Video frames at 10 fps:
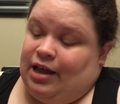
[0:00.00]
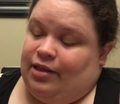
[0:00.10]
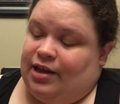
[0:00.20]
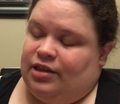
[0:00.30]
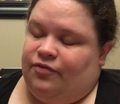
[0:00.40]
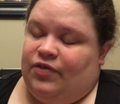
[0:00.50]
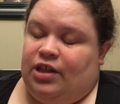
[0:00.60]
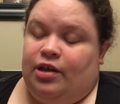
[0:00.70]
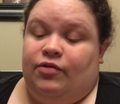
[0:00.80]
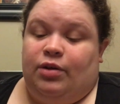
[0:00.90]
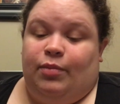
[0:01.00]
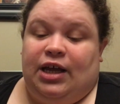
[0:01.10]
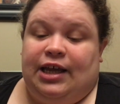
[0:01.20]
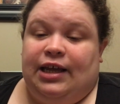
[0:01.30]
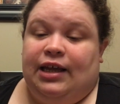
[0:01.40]
I like the feel of it in my
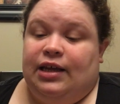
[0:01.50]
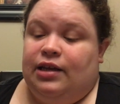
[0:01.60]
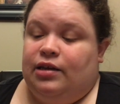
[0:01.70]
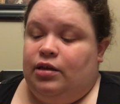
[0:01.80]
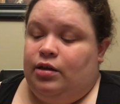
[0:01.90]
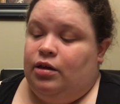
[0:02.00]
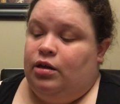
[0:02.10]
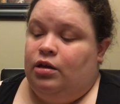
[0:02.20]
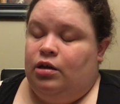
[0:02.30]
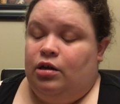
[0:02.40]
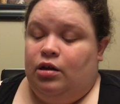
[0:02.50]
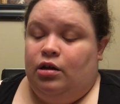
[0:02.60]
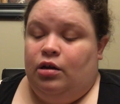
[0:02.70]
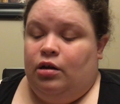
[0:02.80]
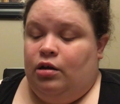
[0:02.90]
hand.
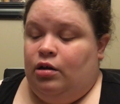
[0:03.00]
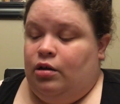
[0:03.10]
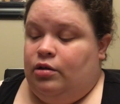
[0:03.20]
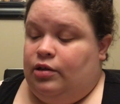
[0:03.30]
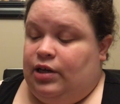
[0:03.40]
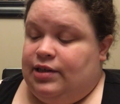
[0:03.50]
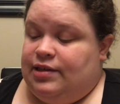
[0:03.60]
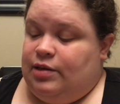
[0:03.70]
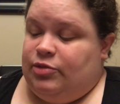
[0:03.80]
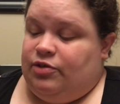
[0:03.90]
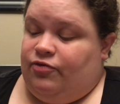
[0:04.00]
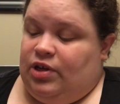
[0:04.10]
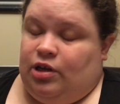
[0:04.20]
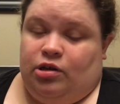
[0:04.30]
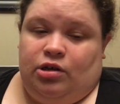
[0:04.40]
The lid seems to
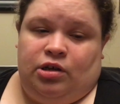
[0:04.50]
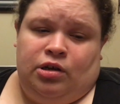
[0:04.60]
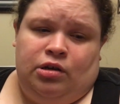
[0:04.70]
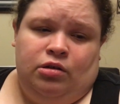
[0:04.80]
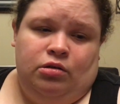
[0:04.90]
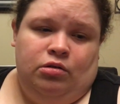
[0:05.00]
fit good.